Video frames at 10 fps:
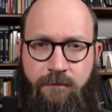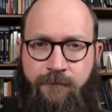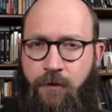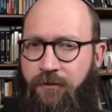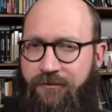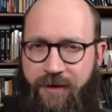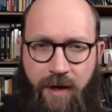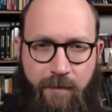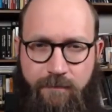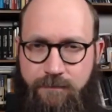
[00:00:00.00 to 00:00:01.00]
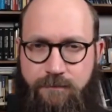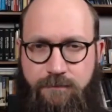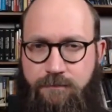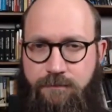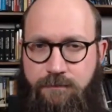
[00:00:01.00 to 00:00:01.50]
Full stop
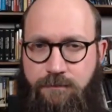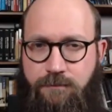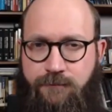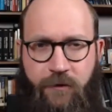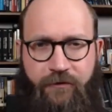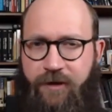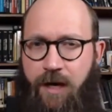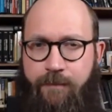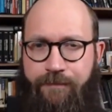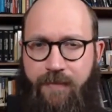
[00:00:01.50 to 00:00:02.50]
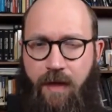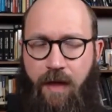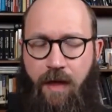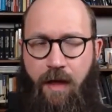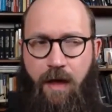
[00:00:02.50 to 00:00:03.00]
full stop.
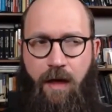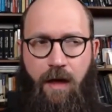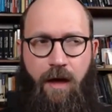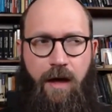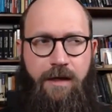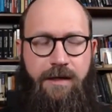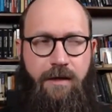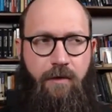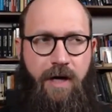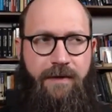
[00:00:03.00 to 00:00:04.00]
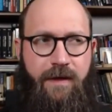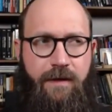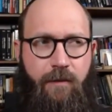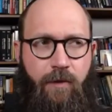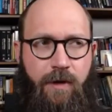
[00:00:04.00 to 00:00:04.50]
And so I think
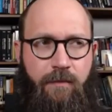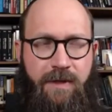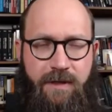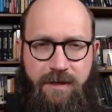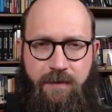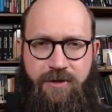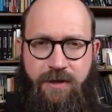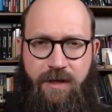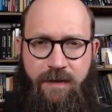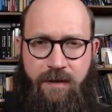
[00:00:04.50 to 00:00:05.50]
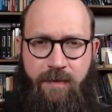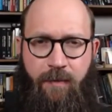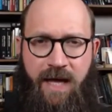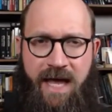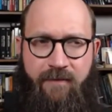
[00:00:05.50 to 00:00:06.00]
that one of the misconceptions that I think
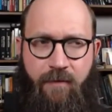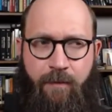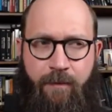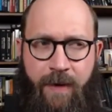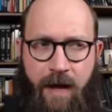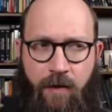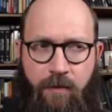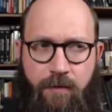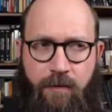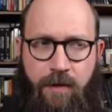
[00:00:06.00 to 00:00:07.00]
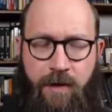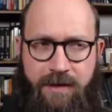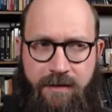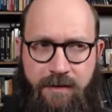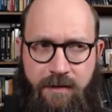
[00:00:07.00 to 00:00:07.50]
people have about
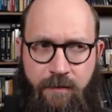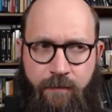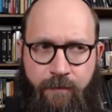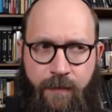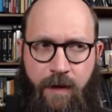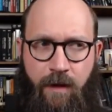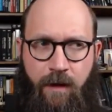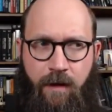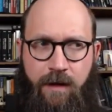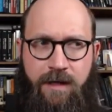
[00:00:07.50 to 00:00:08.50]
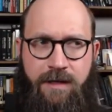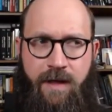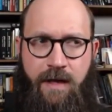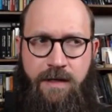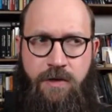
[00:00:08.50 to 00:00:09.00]
Gnosticism is
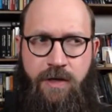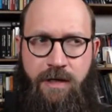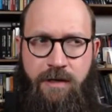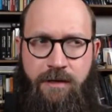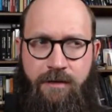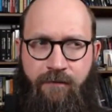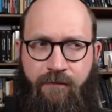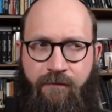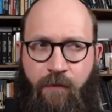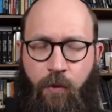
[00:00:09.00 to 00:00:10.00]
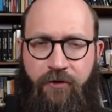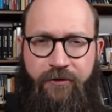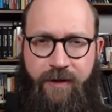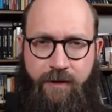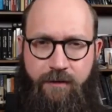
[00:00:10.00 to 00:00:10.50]
that you can
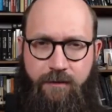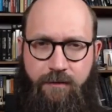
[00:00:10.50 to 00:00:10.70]
divorce it